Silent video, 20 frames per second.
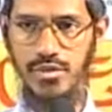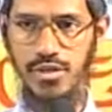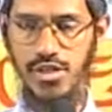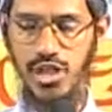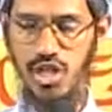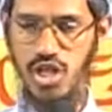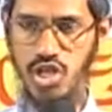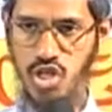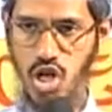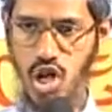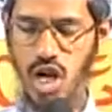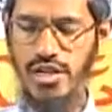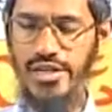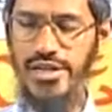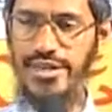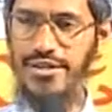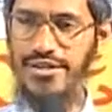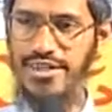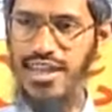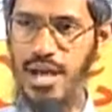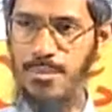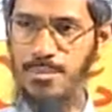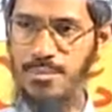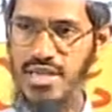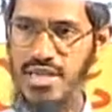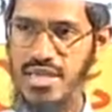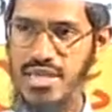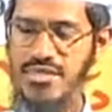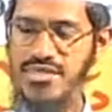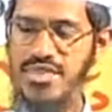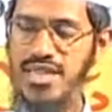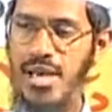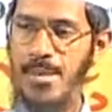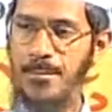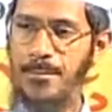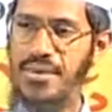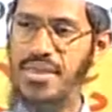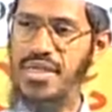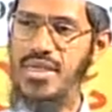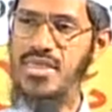In short, Islam means
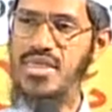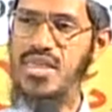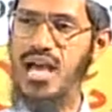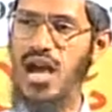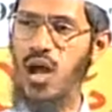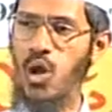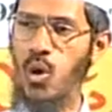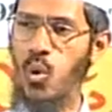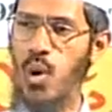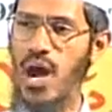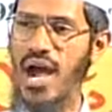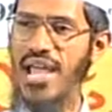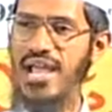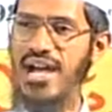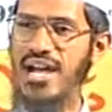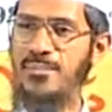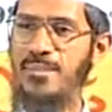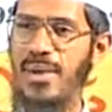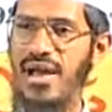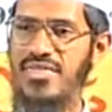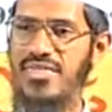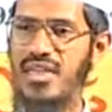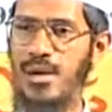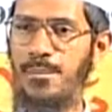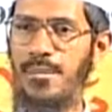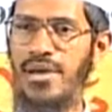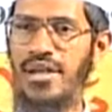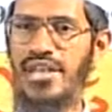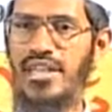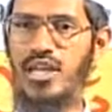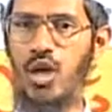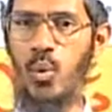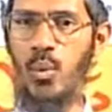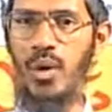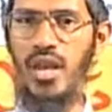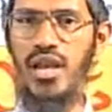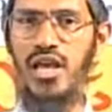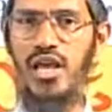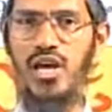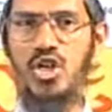peace acquired by submitting your
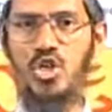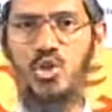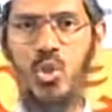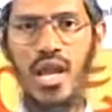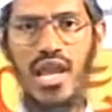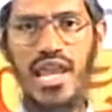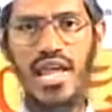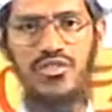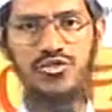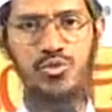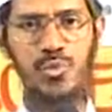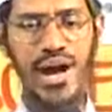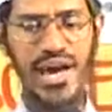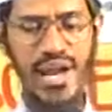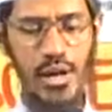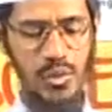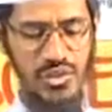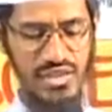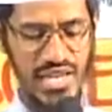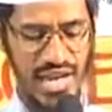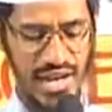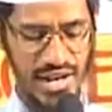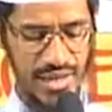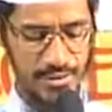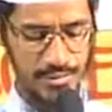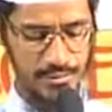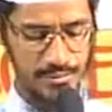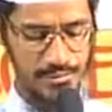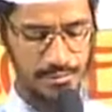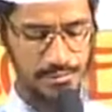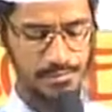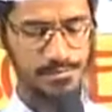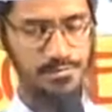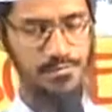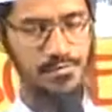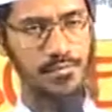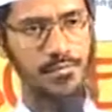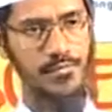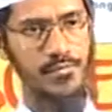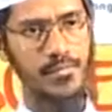will to Allah subhanahu wa ta'ala.
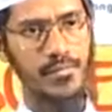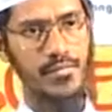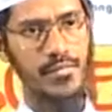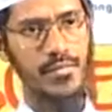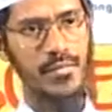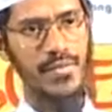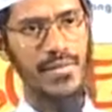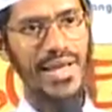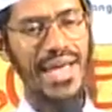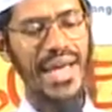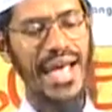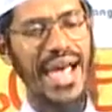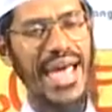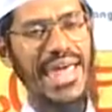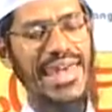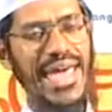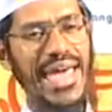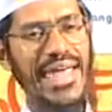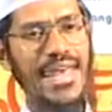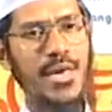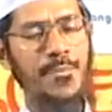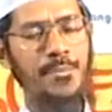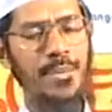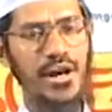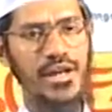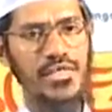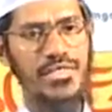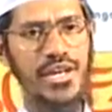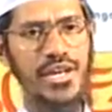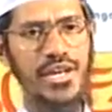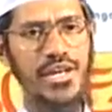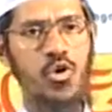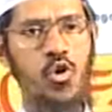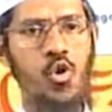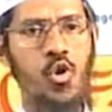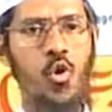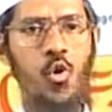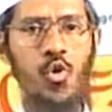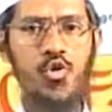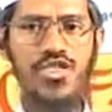And any person
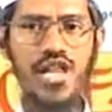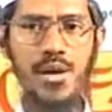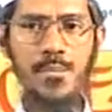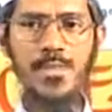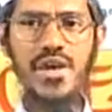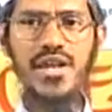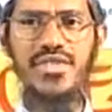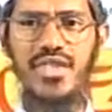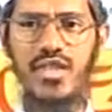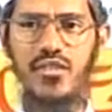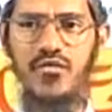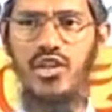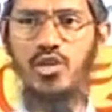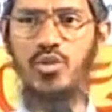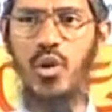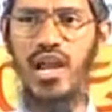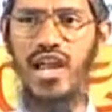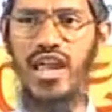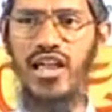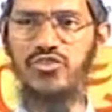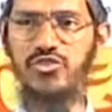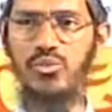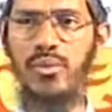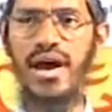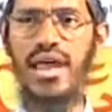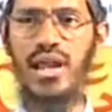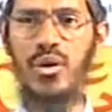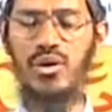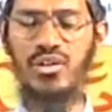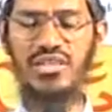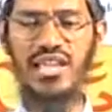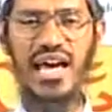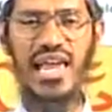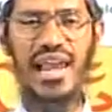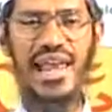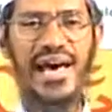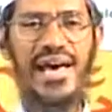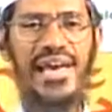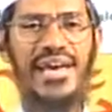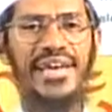who submits his will to Allah subhanahu wa
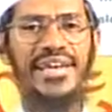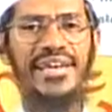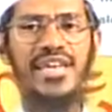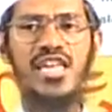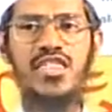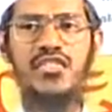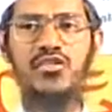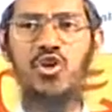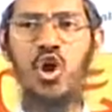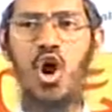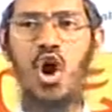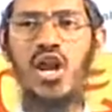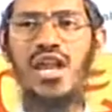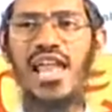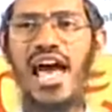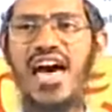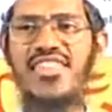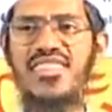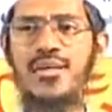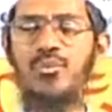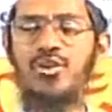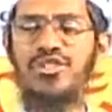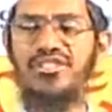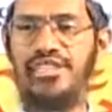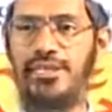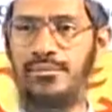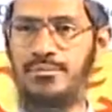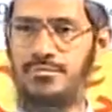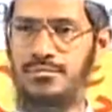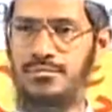ta'ala, he is called as a Muslim.